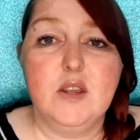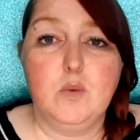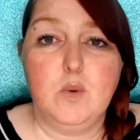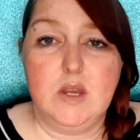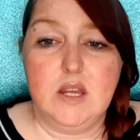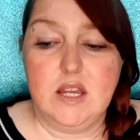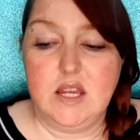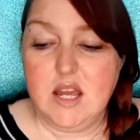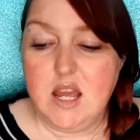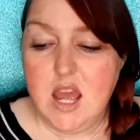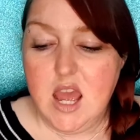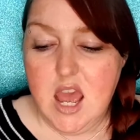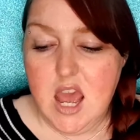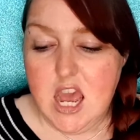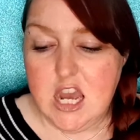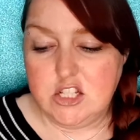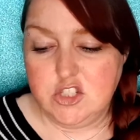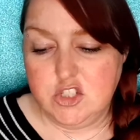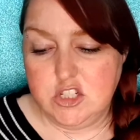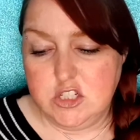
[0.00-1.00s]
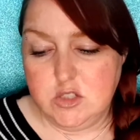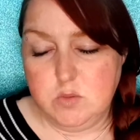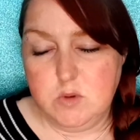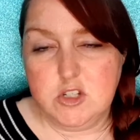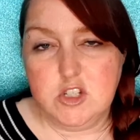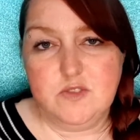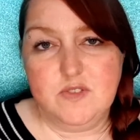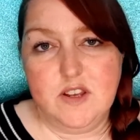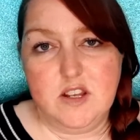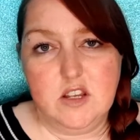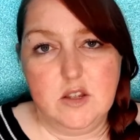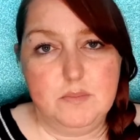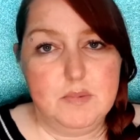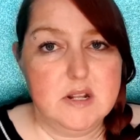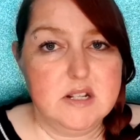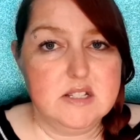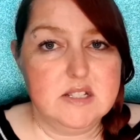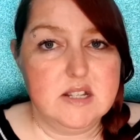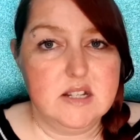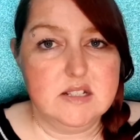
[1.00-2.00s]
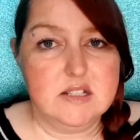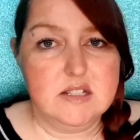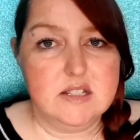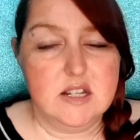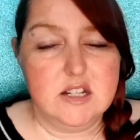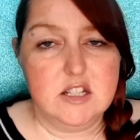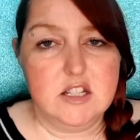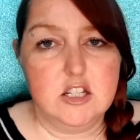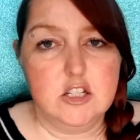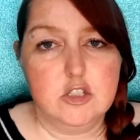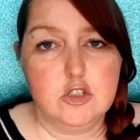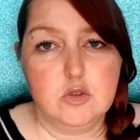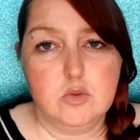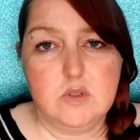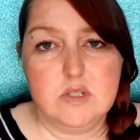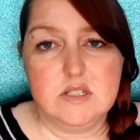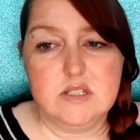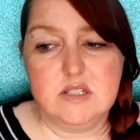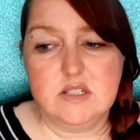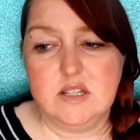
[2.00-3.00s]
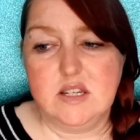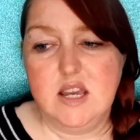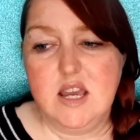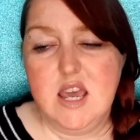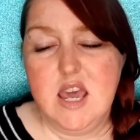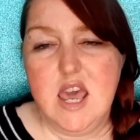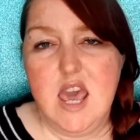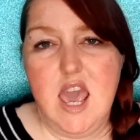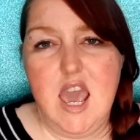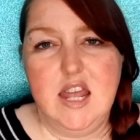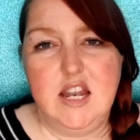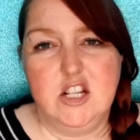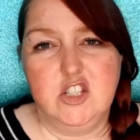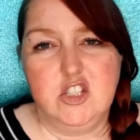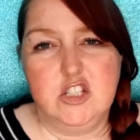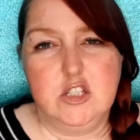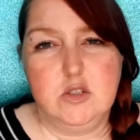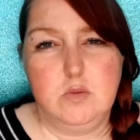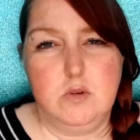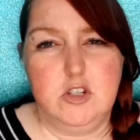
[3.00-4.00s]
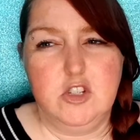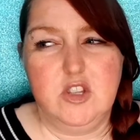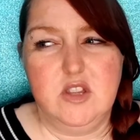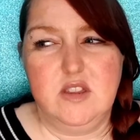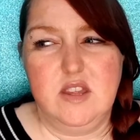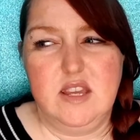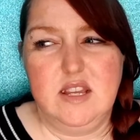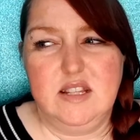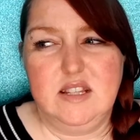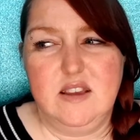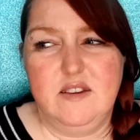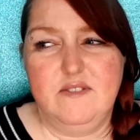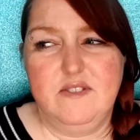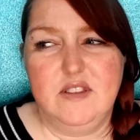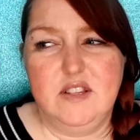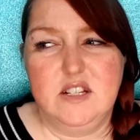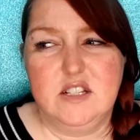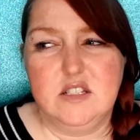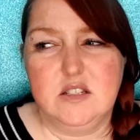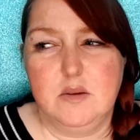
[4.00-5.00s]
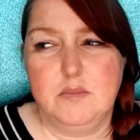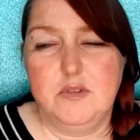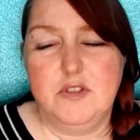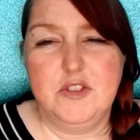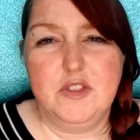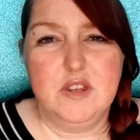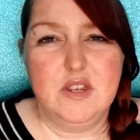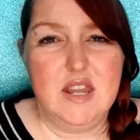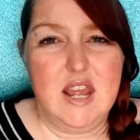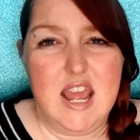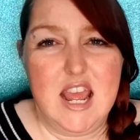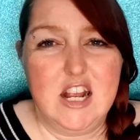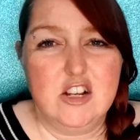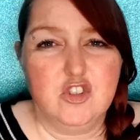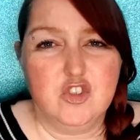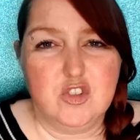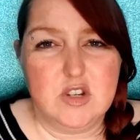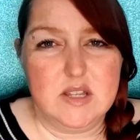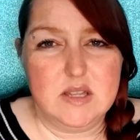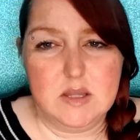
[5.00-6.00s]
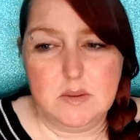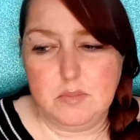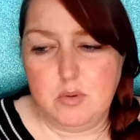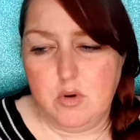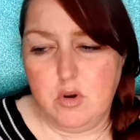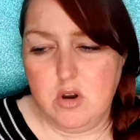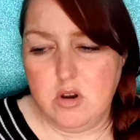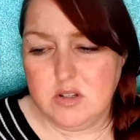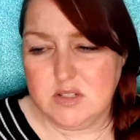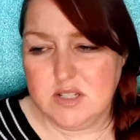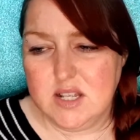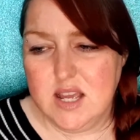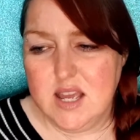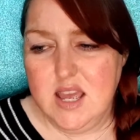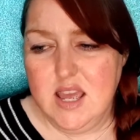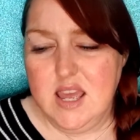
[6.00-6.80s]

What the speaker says: way. I just wish fingerprints didn't stick to it so easily, and I just wish that they had given you something extra in the box.